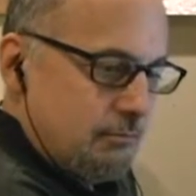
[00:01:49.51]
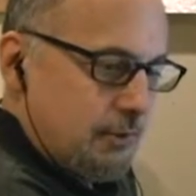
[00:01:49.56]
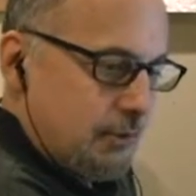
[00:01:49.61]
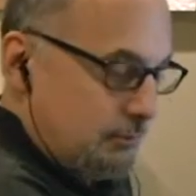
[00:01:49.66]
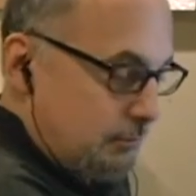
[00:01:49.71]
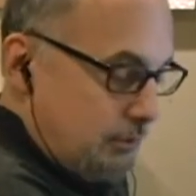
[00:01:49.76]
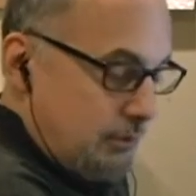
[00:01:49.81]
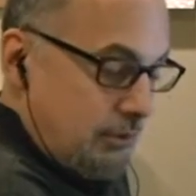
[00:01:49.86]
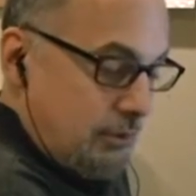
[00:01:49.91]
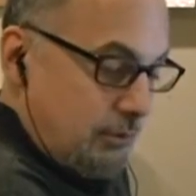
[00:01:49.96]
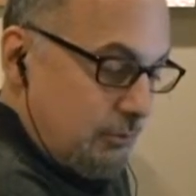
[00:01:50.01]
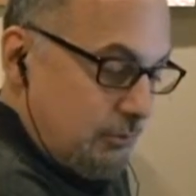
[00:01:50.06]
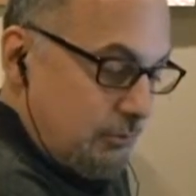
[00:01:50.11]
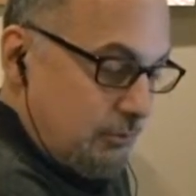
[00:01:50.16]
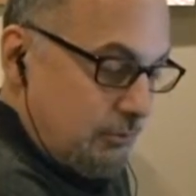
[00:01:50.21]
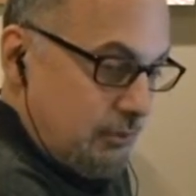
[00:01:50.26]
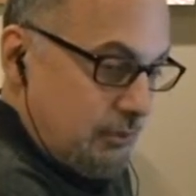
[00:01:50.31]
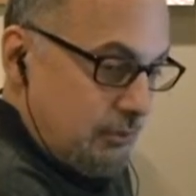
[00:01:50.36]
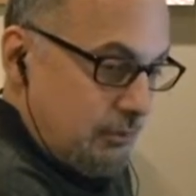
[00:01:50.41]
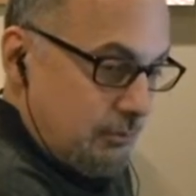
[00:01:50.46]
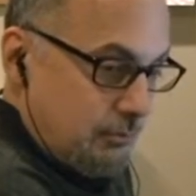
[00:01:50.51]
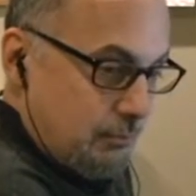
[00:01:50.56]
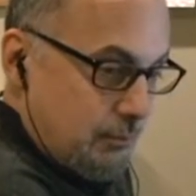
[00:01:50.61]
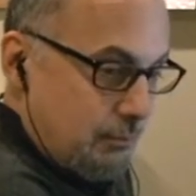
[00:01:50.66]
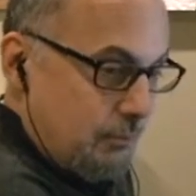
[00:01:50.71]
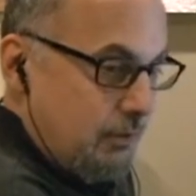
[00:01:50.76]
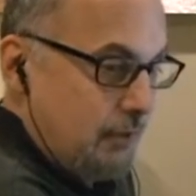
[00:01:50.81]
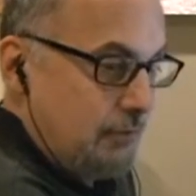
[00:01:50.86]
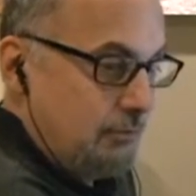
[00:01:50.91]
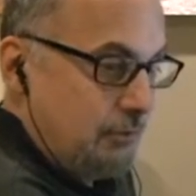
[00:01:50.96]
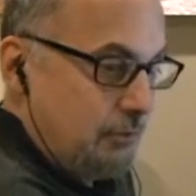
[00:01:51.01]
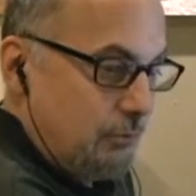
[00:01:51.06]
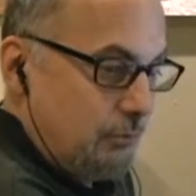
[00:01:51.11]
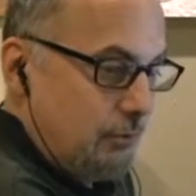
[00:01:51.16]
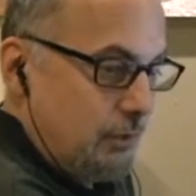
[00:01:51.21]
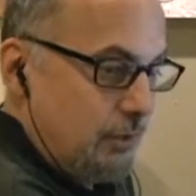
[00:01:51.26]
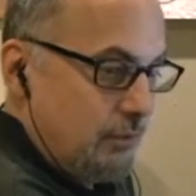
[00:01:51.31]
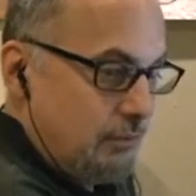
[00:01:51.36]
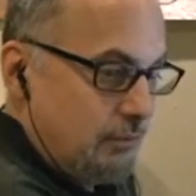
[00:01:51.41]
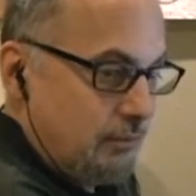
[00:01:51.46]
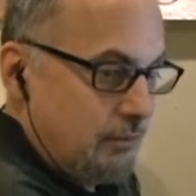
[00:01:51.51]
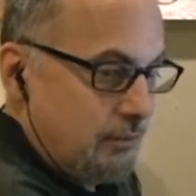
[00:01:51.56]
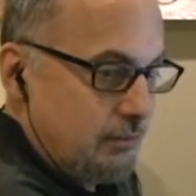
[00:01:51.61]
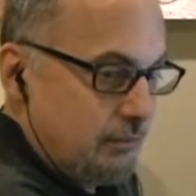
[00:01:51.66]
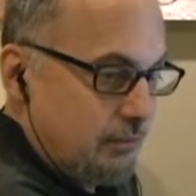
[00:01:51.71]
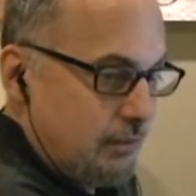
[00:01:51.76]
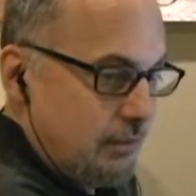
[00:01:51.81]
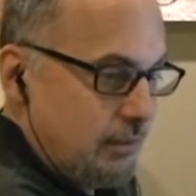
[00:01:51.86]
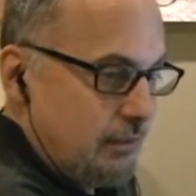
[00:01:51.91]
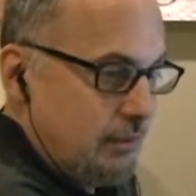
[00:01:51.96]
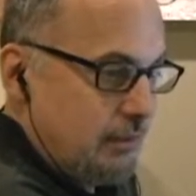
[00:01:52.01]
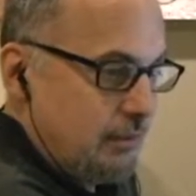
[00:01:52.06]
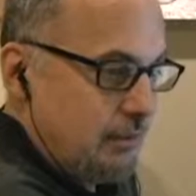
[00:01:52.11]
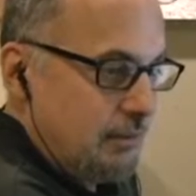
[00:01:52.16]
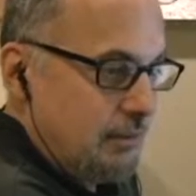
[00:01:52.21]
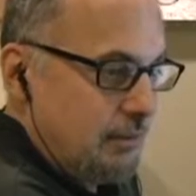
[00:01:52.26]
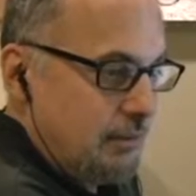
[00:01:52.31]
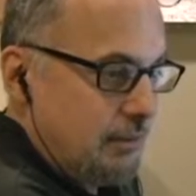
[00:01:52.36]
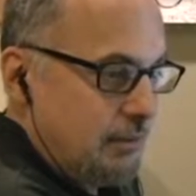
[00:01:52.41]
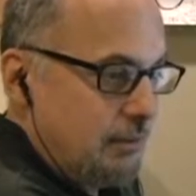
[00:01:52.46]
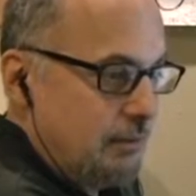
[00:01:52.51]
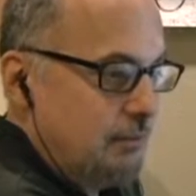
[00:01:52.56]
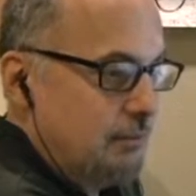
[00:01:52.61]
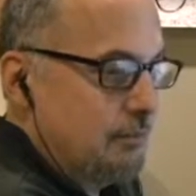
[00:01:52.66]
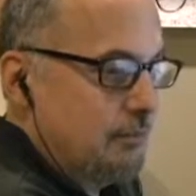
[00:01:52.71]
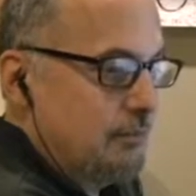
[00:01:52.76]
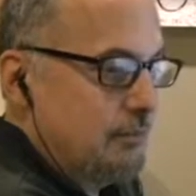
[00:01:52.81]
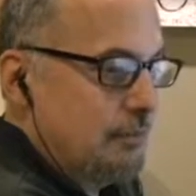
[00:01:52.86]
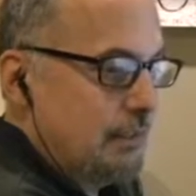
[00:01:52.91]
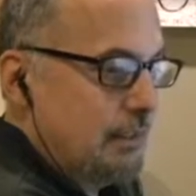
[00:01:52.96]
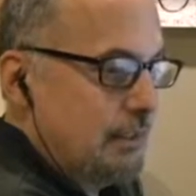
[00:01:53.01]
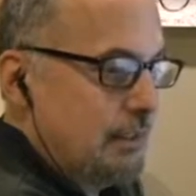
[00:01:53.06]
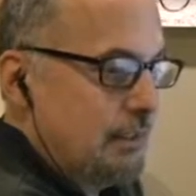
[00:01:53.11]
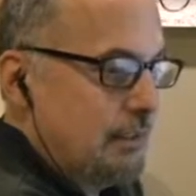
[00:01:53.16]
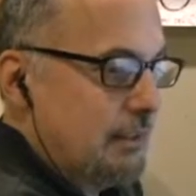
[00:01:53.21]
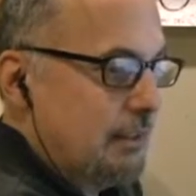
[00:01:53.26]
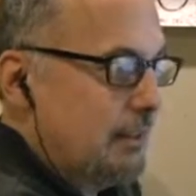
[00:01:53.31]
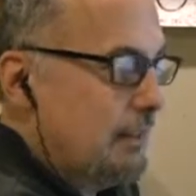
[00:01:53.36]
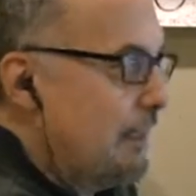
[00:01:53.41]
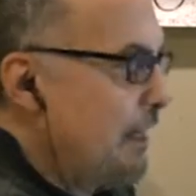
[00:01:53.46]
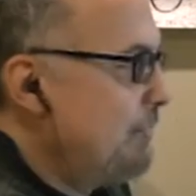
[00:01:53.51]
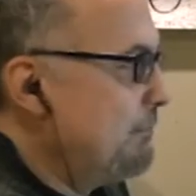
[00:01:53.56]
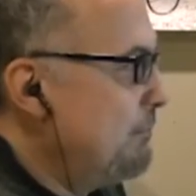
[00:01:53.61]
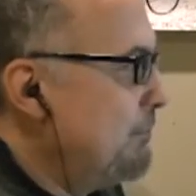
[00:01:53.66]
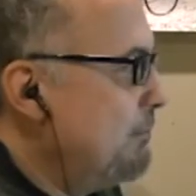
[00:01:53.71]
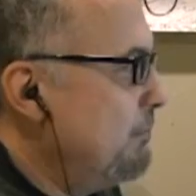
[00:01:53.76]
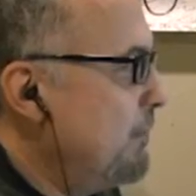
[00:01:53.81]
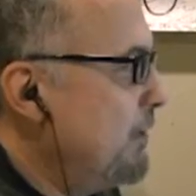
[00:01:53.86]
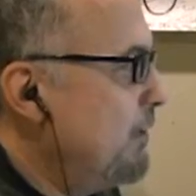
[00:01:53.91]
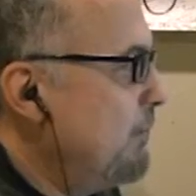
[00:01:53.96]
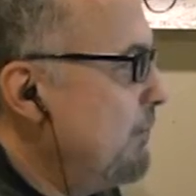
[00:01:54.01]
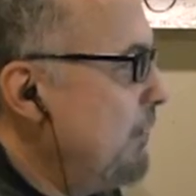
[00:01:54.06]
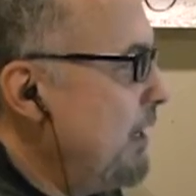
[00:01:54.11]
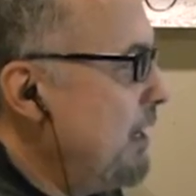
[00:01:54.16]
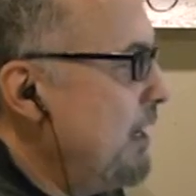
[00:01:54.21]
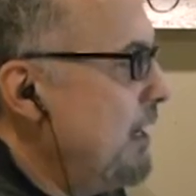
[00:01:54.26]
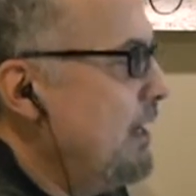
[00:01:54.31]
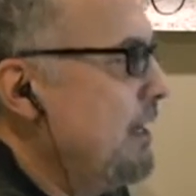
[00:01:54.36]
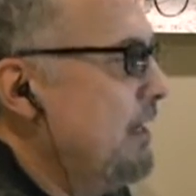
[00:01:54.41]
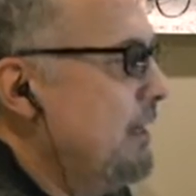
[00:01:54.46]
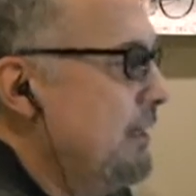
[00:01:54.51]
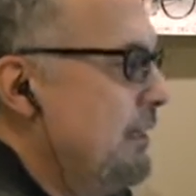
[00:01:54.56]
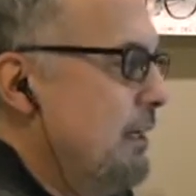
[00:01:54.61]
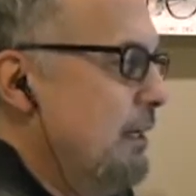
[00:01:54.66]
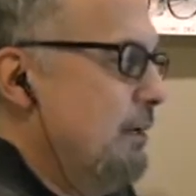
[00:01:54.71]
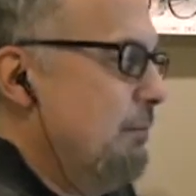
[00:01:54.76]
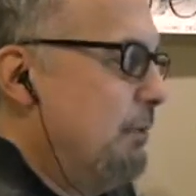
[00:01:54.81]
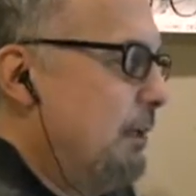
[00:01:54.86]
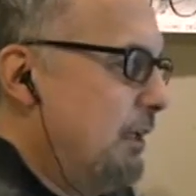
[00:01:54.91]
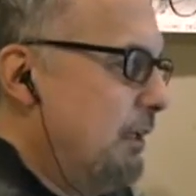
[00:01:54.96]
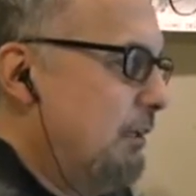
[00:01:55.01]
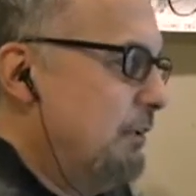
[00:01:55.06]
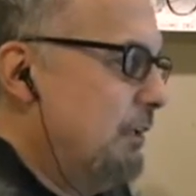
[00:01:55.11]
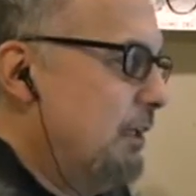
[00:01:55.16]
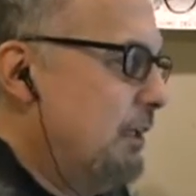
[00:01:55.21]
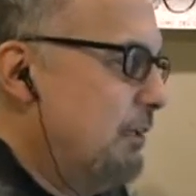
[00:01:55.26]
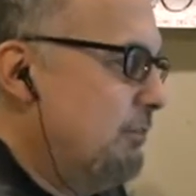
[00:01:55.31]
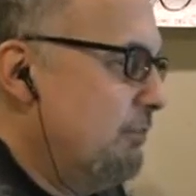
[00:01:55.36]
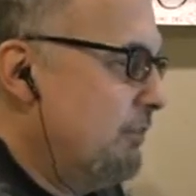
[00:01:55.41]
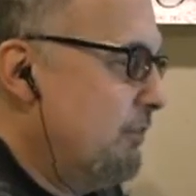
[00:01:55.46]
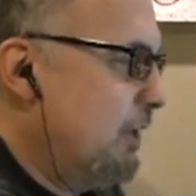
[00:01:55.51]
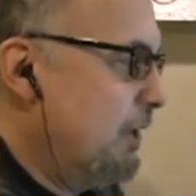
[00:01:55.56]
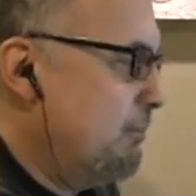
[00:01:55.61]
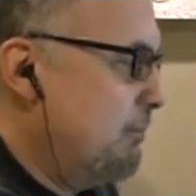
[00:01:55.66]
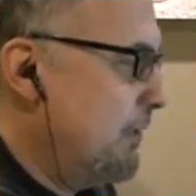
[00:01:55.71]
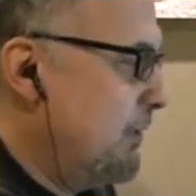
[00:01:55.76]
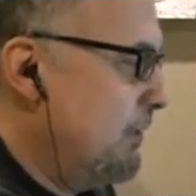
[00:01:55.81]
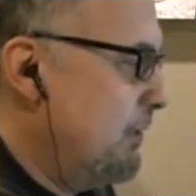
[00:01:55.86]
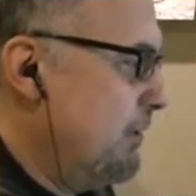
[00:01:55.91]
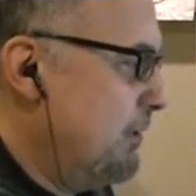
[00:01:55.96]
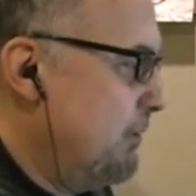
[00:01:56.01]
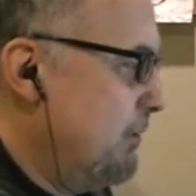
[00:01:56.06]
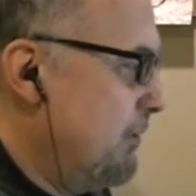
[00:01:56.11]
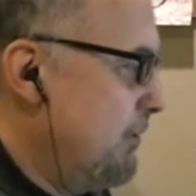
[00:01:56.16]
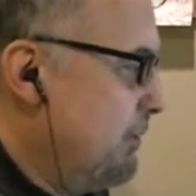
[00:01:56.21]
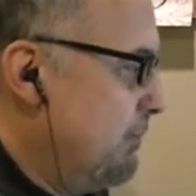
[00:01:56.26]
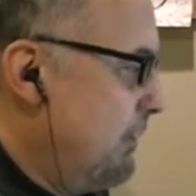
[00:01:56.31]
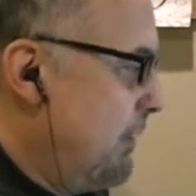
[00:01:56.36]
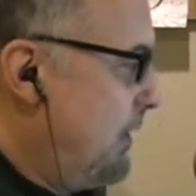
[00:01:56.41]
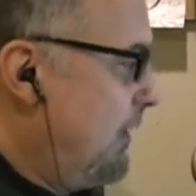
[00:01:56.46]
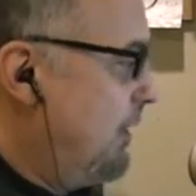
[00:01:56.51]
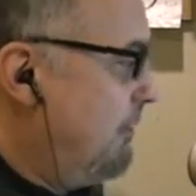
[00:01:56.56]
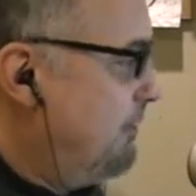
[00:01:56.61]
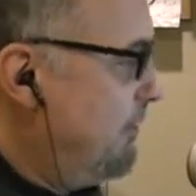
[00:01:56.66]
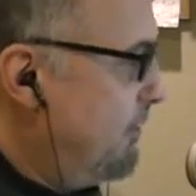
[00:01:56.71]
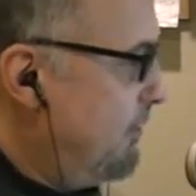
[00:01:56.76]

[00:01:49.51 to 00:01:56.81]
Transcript: I'm sure there was a reason, but whatever it was, it kept me away, and I apologize for not being here with you, but I'm